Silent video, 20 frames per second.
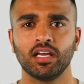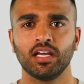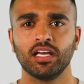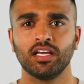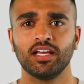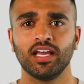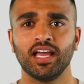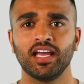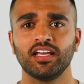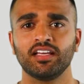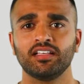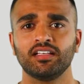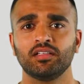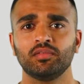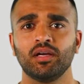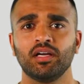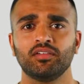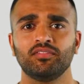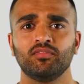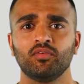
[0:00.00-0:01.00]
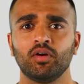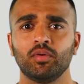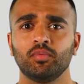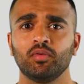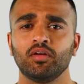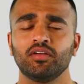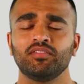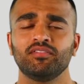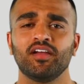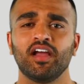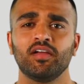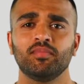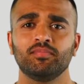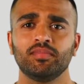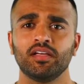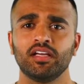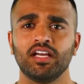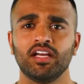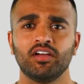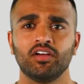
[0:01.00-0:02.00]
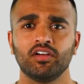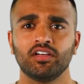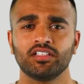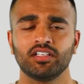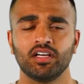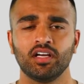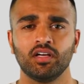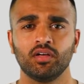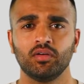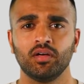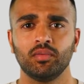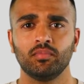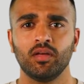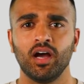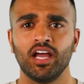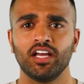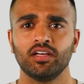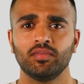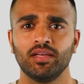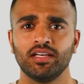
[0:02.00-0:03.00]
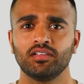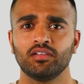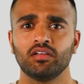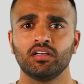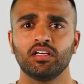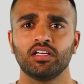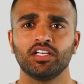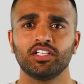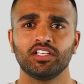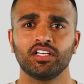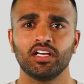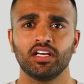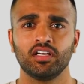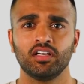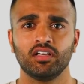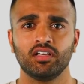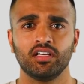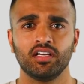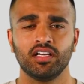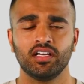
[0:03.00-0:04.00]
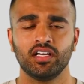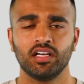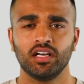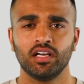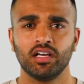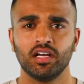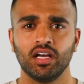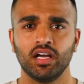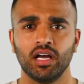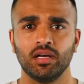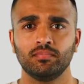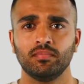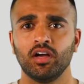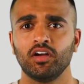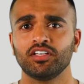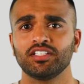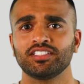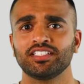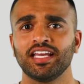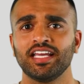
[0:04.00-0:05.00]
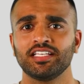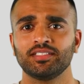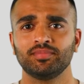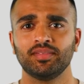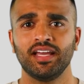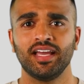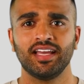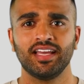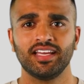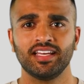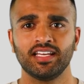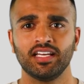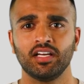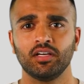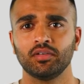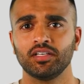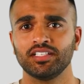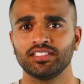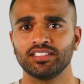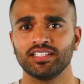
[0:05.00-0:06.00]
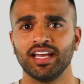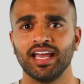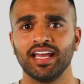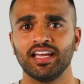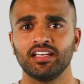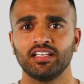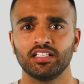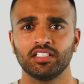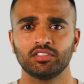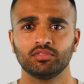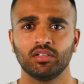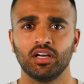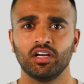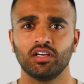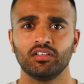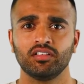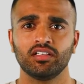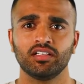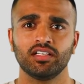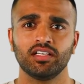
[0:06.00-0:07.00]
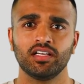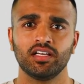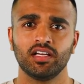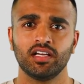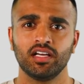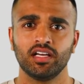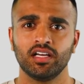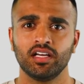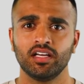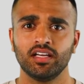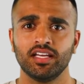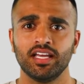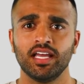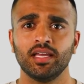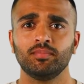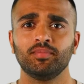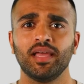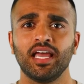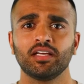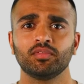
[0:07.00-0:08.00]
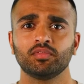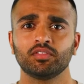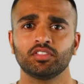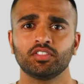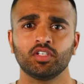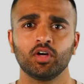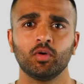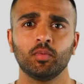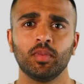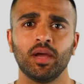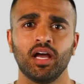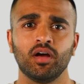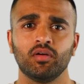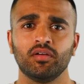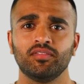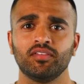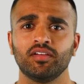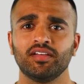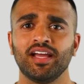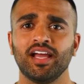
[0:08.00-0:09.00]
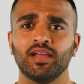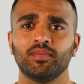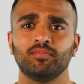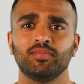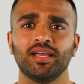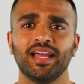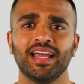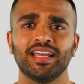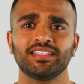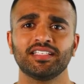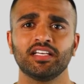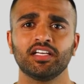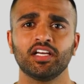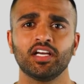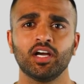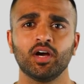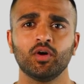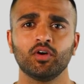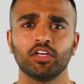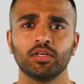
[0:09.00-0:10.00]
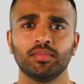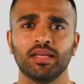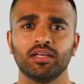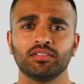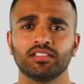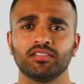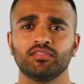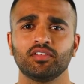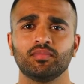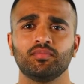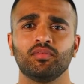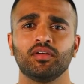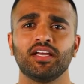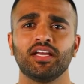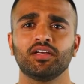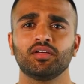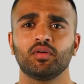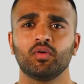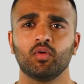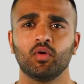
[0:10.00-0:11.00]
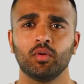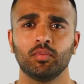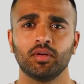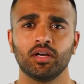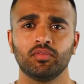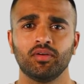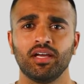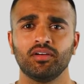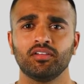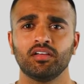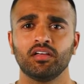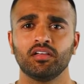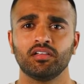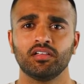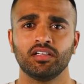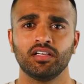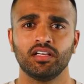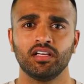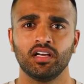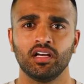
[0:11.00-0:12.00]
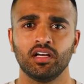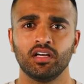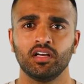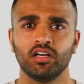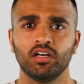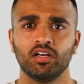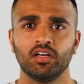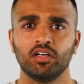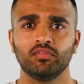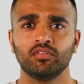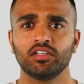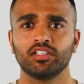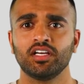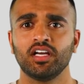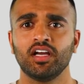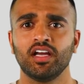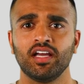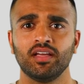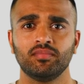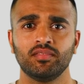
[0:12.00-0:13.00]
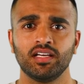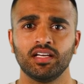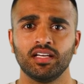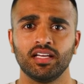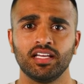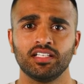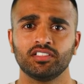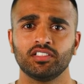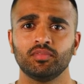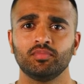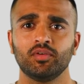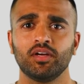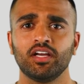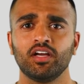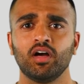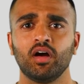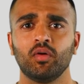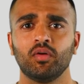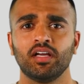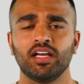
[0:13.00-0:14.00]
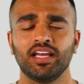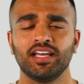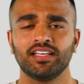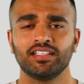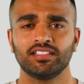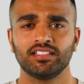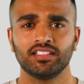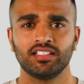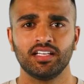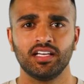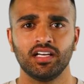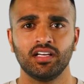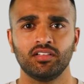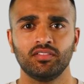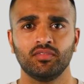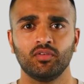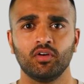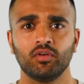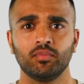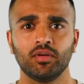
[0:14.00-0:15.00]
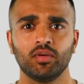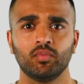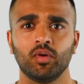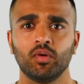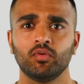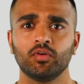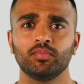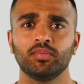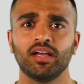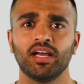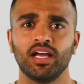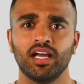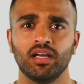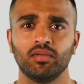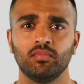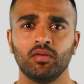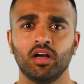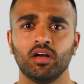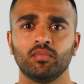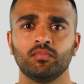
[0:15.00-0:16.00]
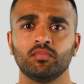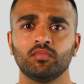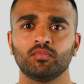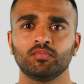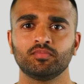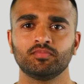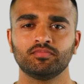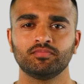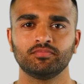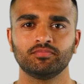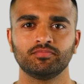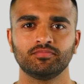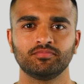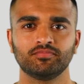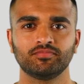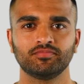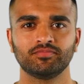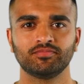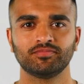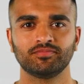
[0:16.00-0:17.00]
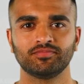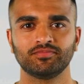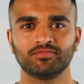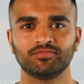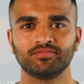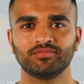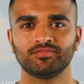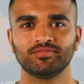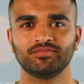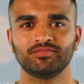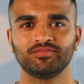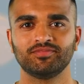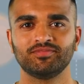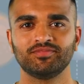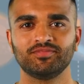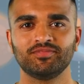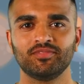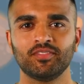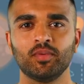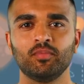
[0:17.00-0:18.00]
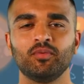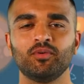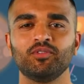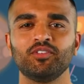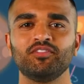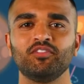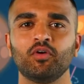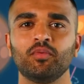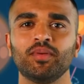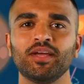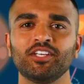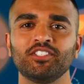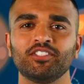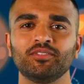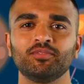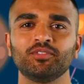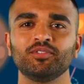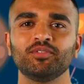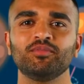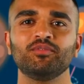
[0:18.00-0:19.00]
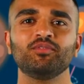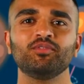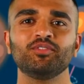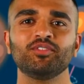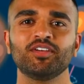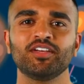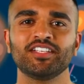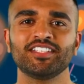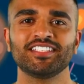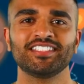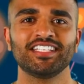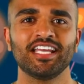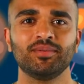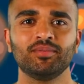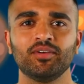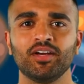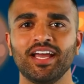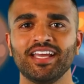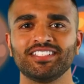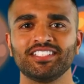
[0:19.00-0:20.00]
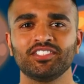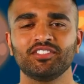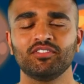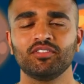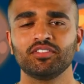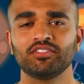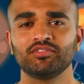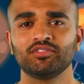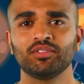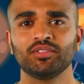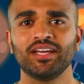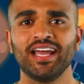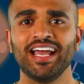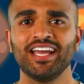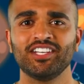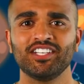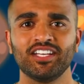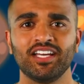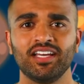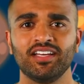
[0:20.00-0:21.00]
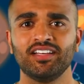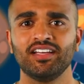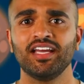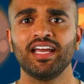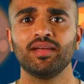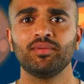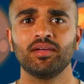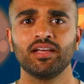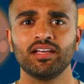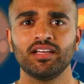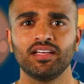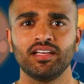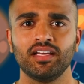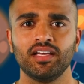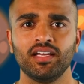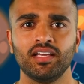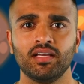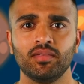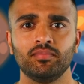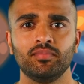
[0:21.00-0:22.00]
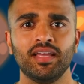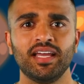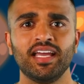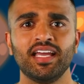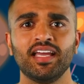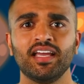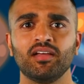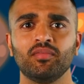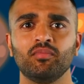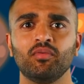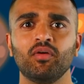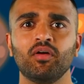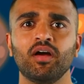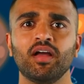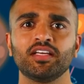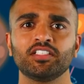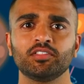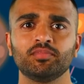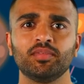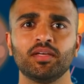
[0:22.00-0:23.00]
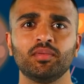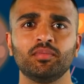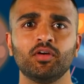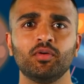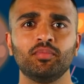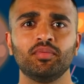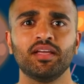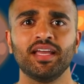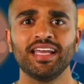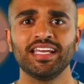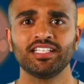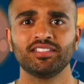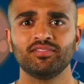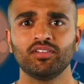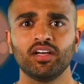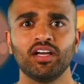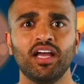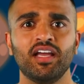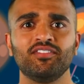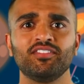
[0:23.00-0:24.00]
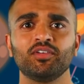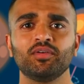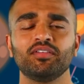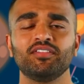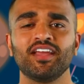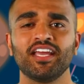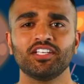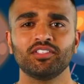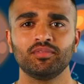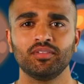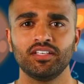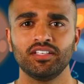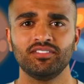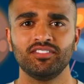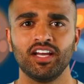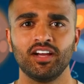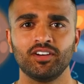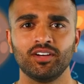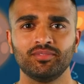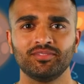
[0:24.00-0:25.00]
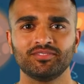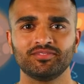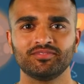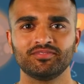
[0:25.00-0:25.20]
Then, around 4.5 billion years ago, a monumental collision occurred. A Mars-sized planet known as Theia struck Earth. The impact was so powerful that it blasted huge amounts of debris into orbit around Earth. Over time, this debris coalesced, forming what would become our moon. The moon's formation was crucial in stabilizing Earth's rotation and climate, making it a more hospitable place for life to eventually develop.